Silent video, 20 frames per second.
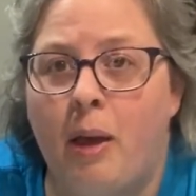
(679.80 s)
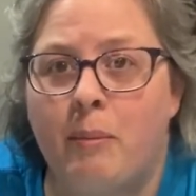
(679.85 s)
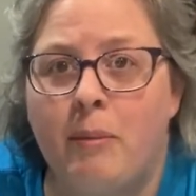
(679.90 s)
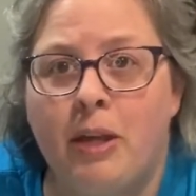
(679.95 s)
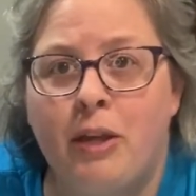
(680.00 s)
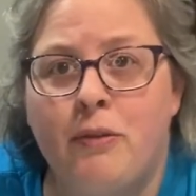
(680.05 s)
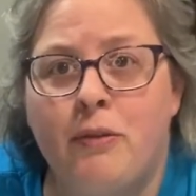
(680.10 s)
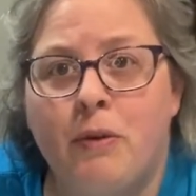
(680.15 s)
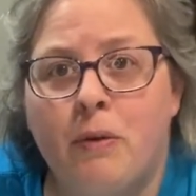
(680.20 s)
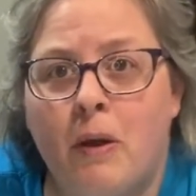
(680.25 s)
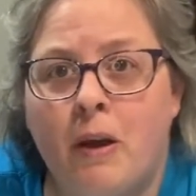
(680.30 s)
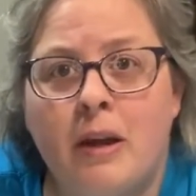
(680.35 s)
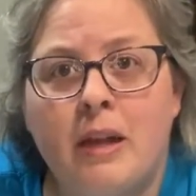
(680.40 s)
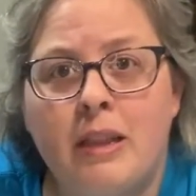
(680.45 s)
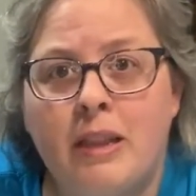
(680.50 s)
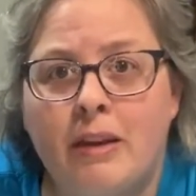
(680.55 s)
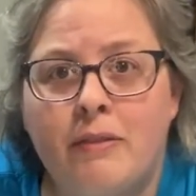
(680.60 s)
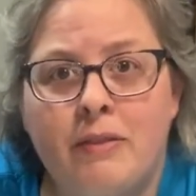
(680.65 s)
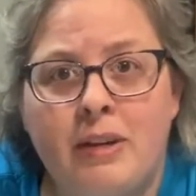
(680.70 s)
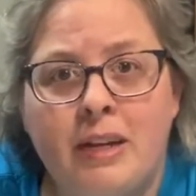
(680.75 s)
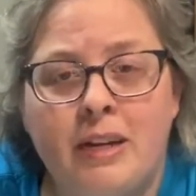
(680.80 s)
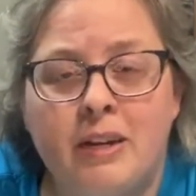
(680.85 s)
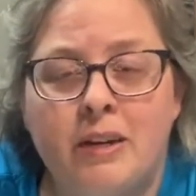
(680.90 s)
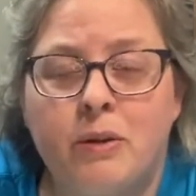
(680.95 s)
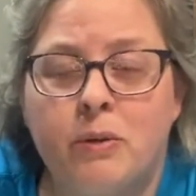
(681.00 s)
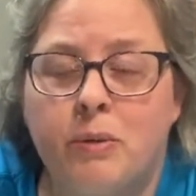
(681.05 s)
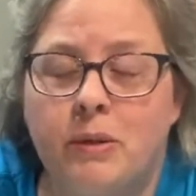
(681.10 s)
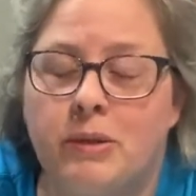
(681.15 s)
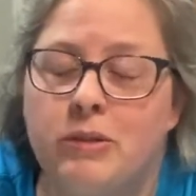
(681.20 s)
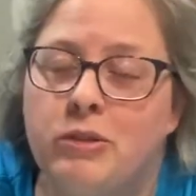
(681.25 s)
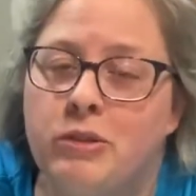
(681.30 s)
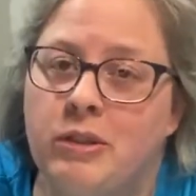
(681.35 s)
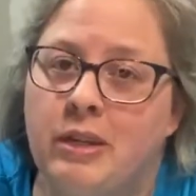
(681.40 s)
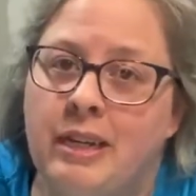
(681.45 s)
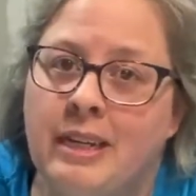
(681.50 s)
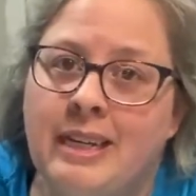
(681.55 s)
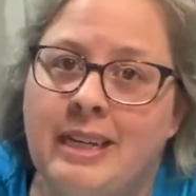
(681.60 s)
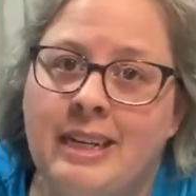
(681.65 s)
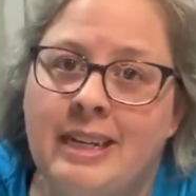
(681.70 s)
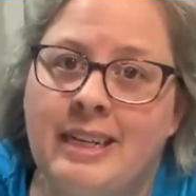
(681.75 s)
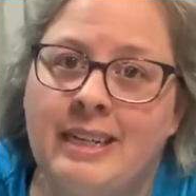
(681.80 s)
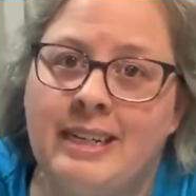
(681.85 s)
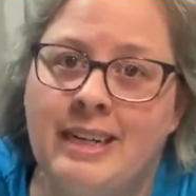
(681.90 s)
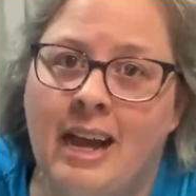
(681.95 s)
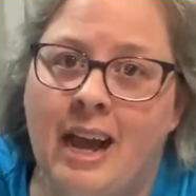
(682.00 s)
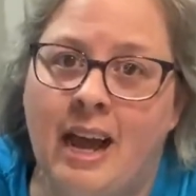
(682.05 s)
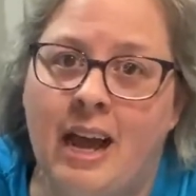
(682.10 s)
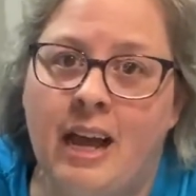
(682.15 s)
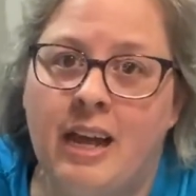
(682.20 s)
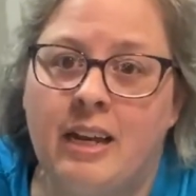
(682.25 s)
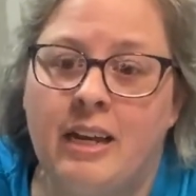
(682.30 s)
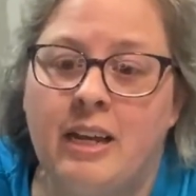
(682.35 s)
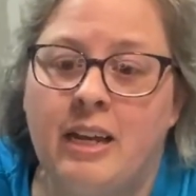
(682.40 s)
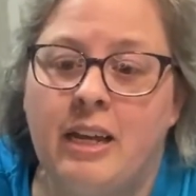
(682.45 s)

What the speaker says: If you are a left-handed quilter and cannot,